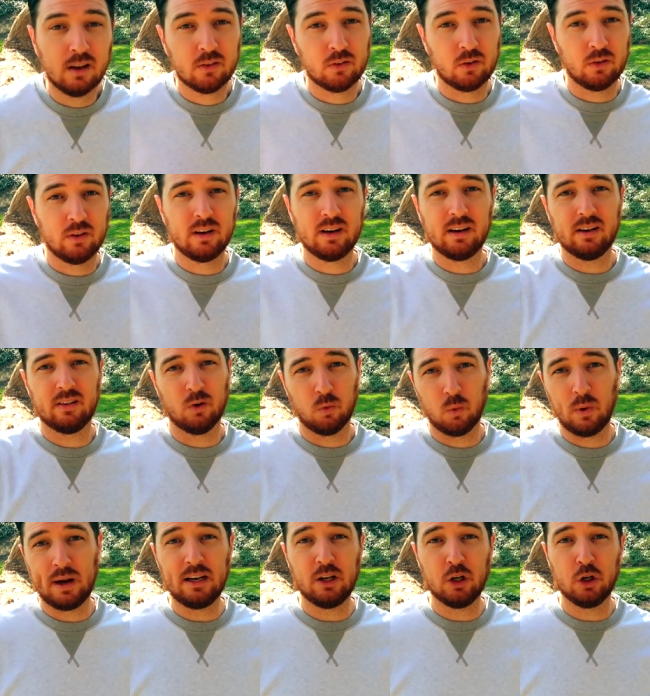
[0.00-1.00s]
So then the
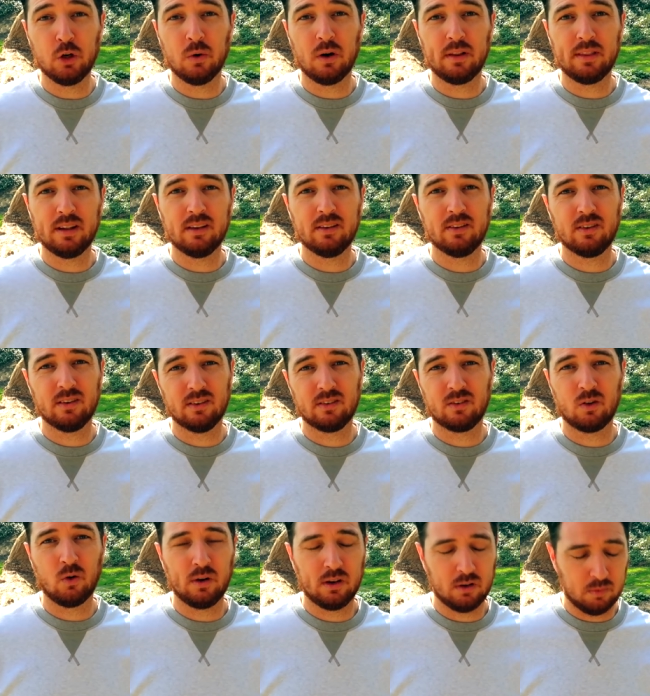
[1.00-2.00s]
redo on this
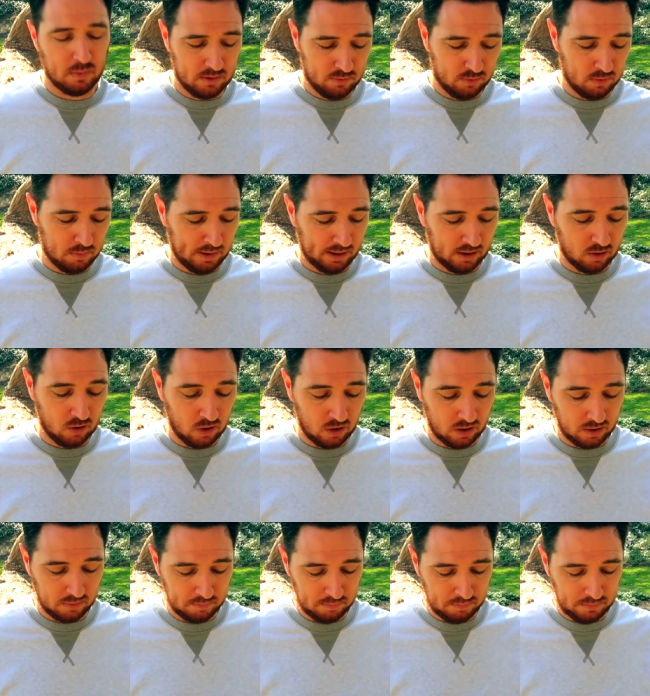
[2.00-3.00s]
is going to be for my
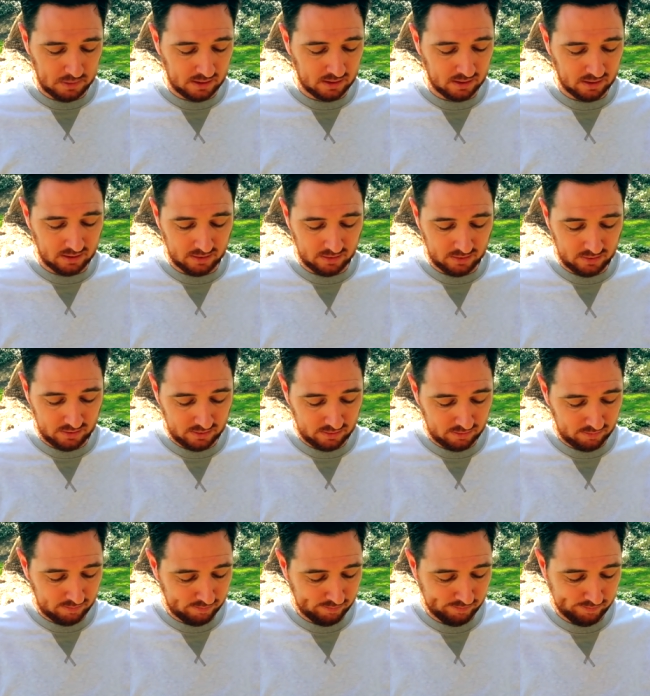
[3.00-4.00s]
car, because
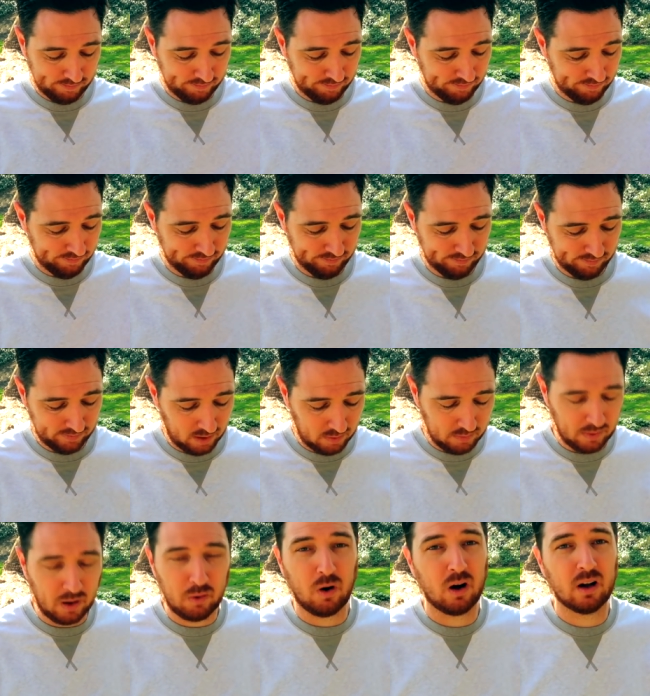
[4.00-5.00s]

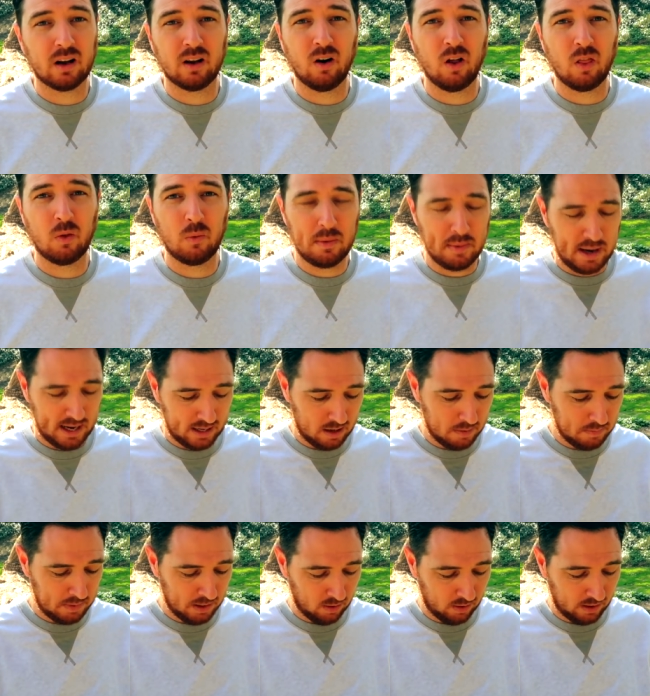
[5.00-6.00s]
I'm not walking all the way back
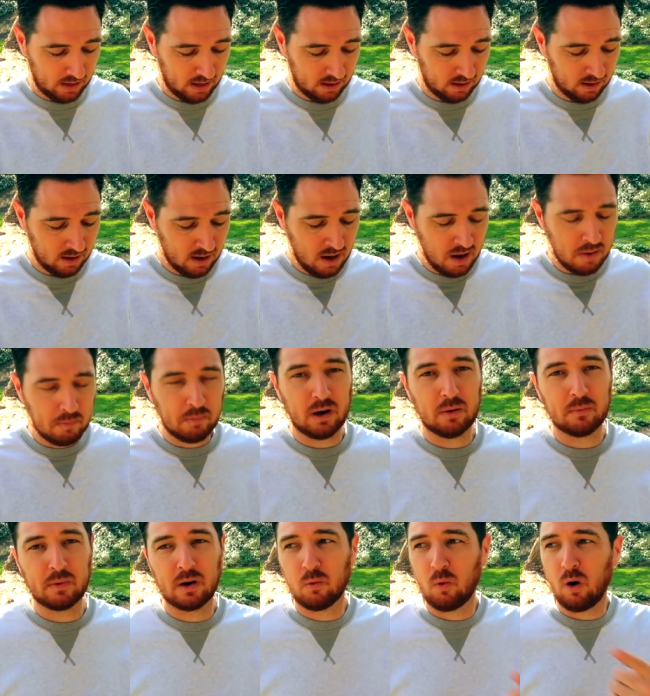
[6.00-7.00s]
up here again, but
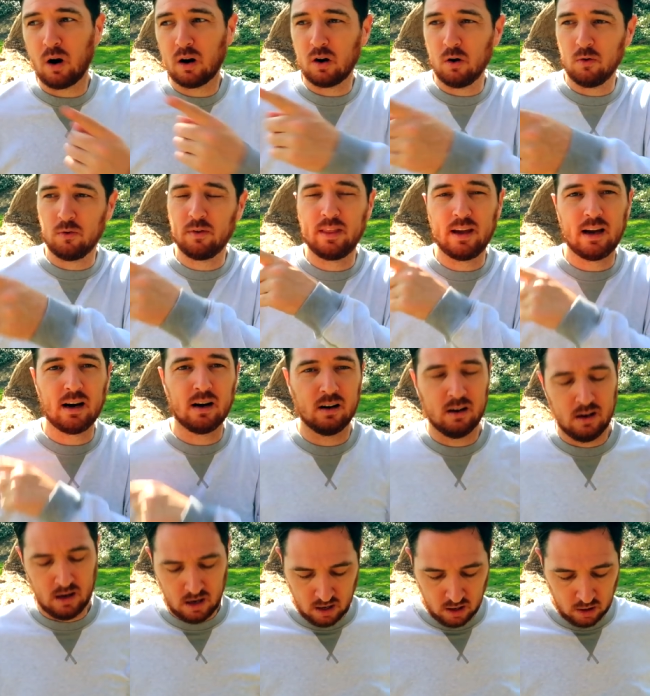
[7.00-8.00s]
I'm gonna walk over
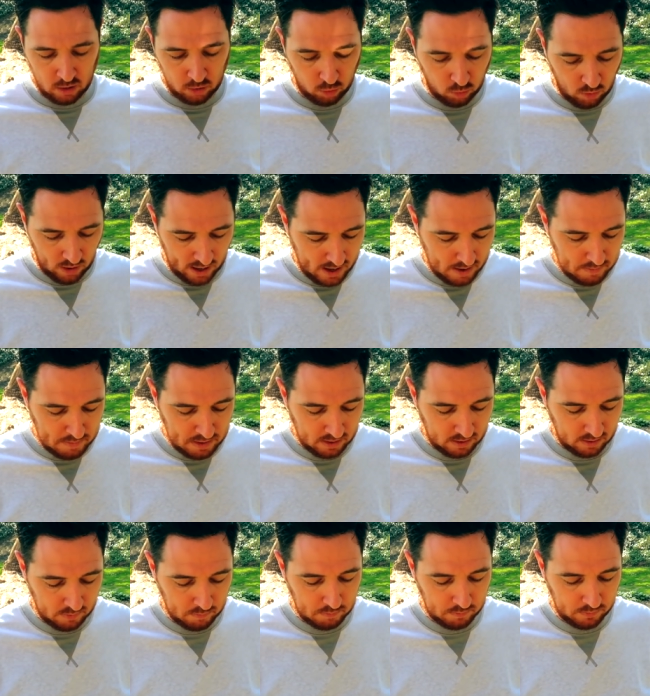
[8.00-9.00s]
there, grab
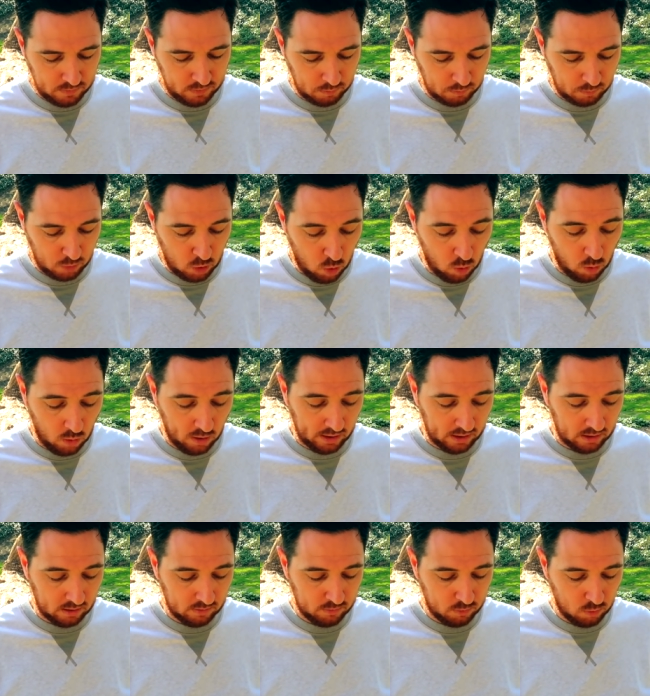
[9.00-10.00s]
some
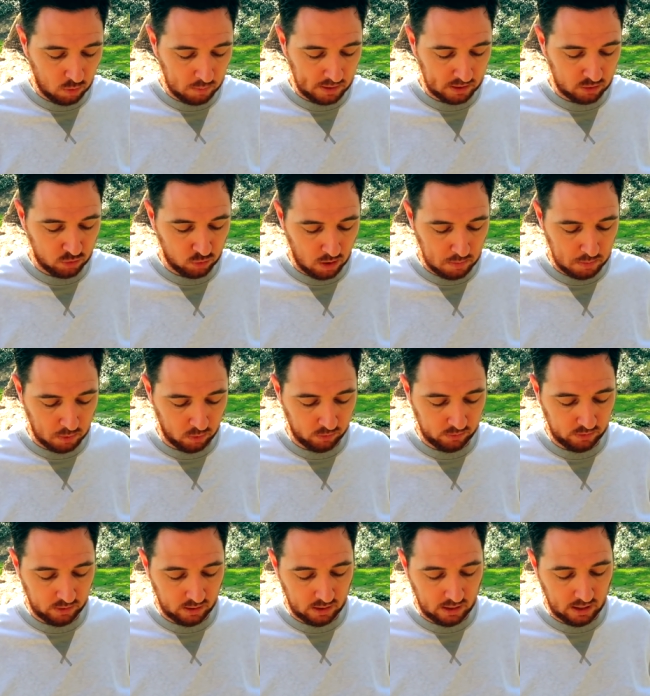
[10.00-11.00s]
coin for my
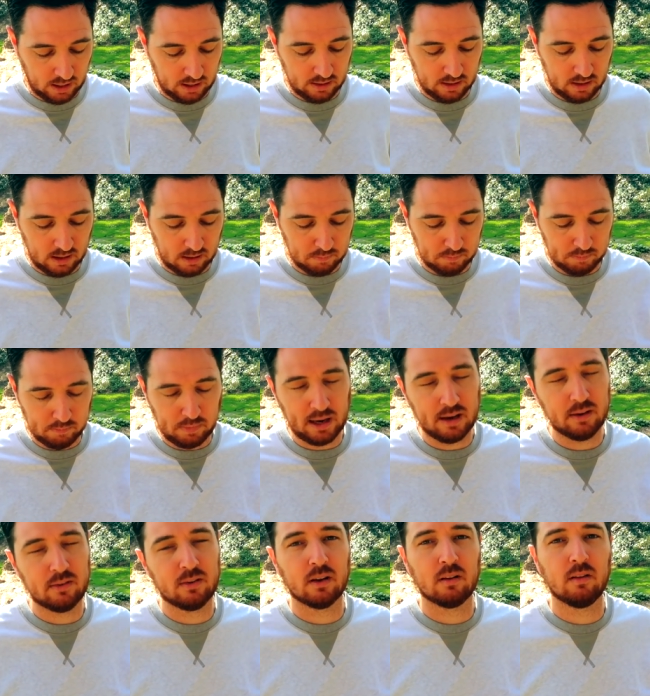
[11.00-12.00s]
troubles, and then I'm
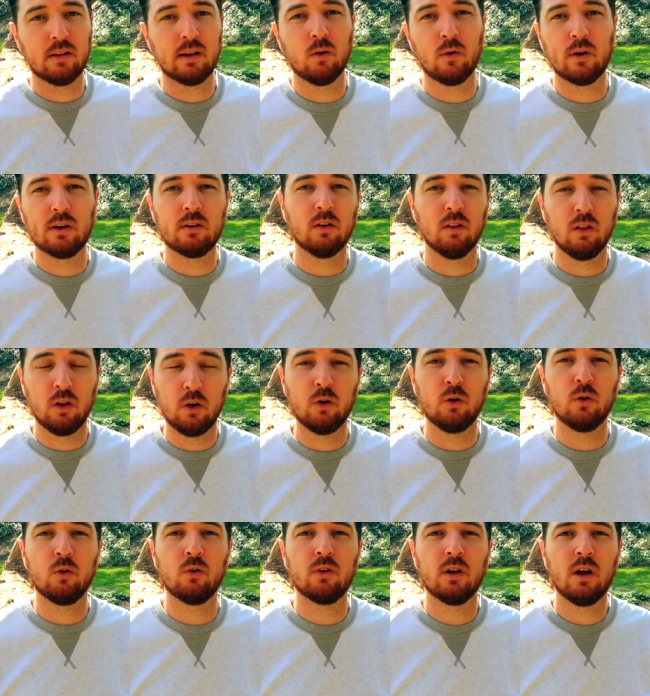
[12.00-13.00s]
basically going to
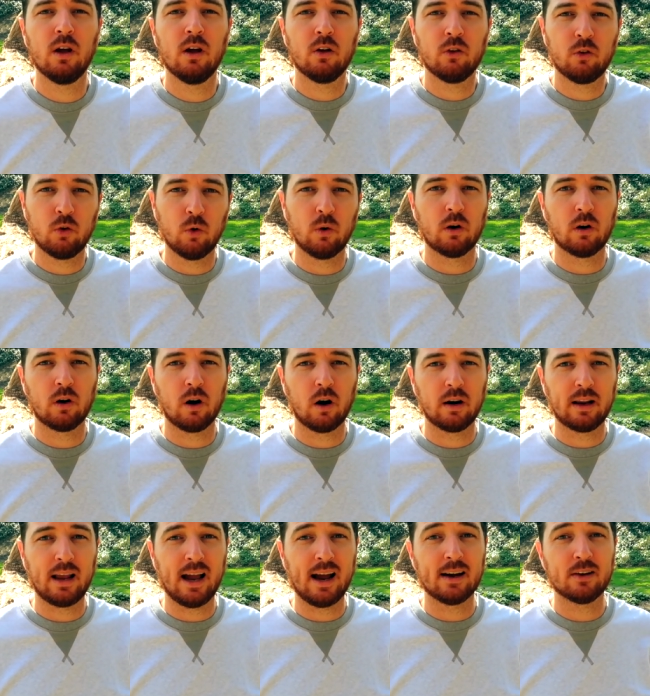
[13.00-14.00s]
lose 200
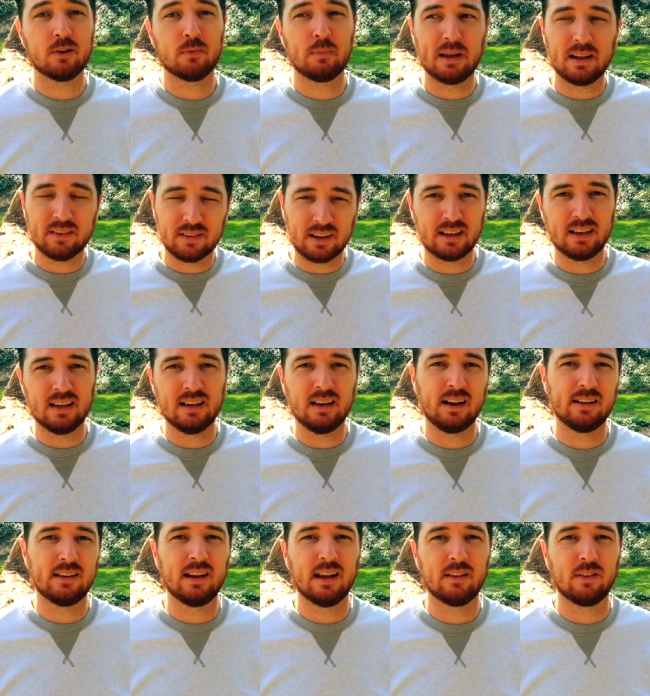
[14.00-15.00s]
hard cash because I did
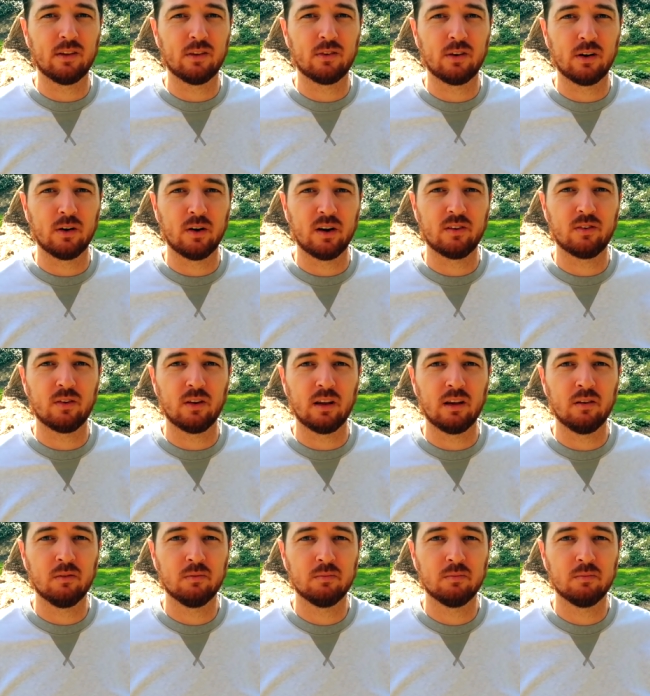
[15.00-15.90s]
not take this seriously.